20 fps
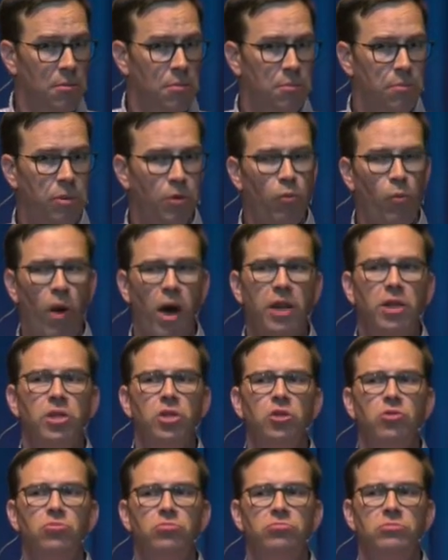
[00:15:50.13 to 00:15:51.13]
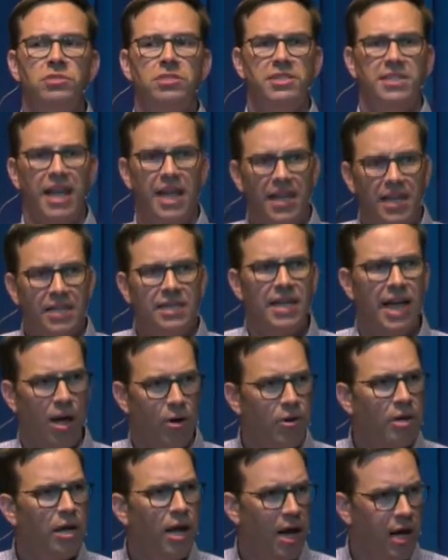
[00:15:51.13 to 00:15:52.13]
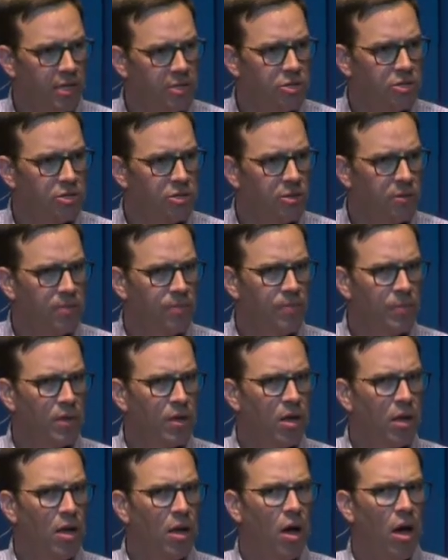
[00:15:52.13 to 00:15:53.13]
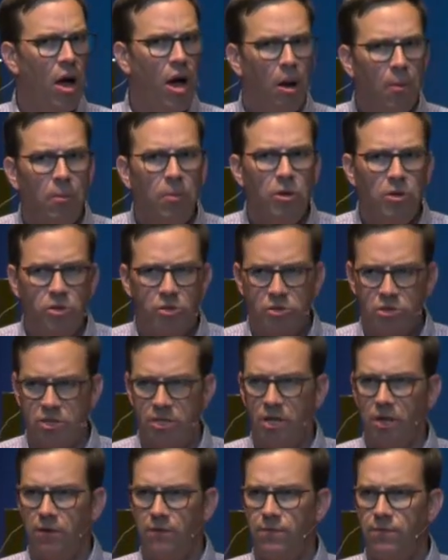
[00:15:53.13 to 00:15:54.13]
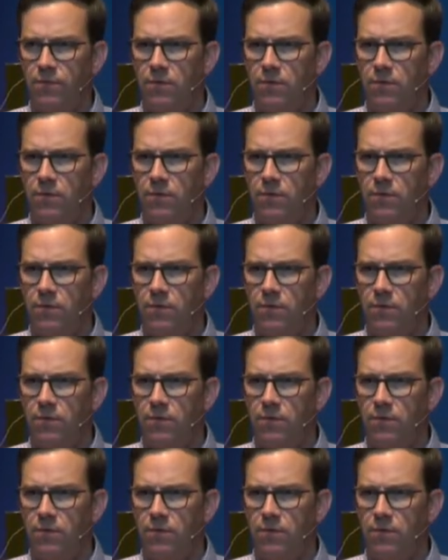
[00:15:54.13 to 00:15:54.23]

But why don't you take it down a notch? Humble yourself.